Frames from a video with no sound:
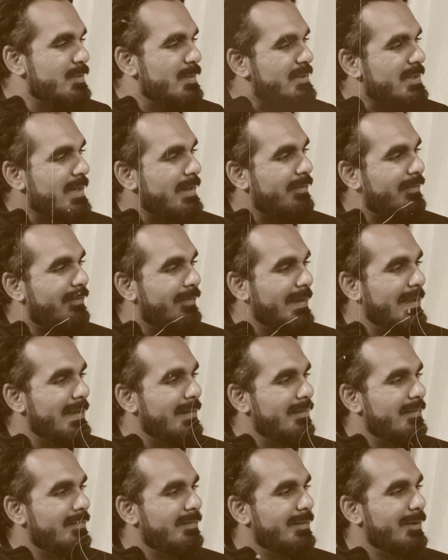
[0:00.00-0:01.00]
which I
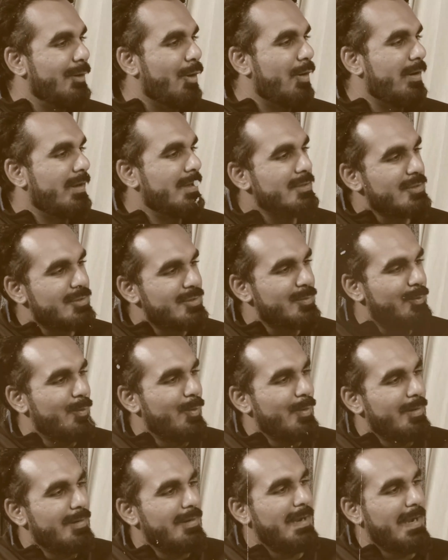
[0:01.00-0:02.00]
feel the audience
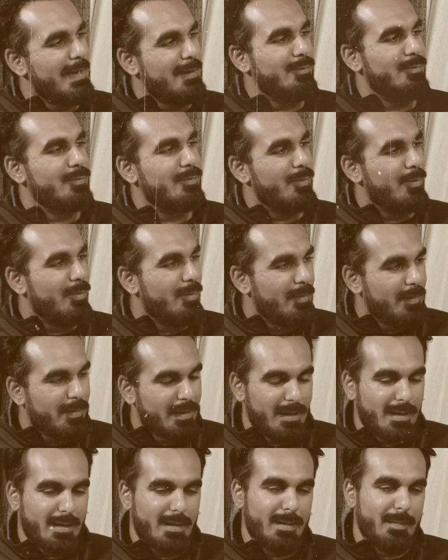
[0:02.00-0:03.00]
would like to know,
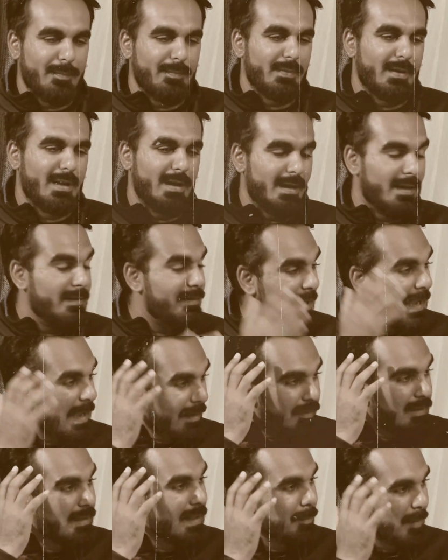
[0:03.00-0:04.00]
um, uh, they
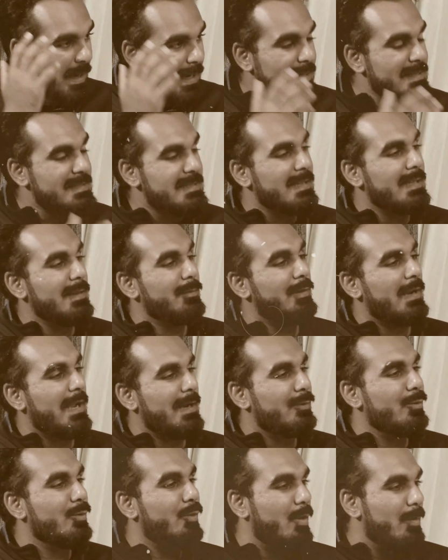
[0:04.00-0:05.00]
have in their minds and they would
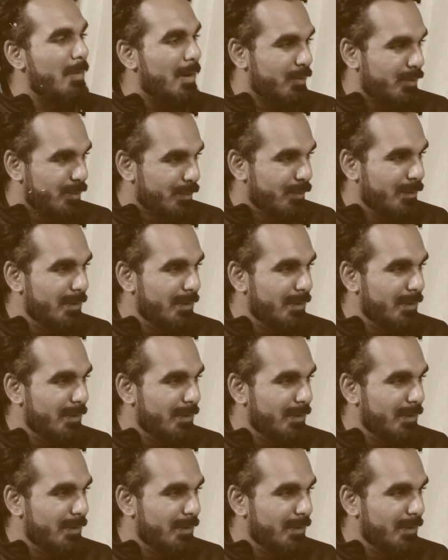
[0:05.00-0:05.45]
like to know about you,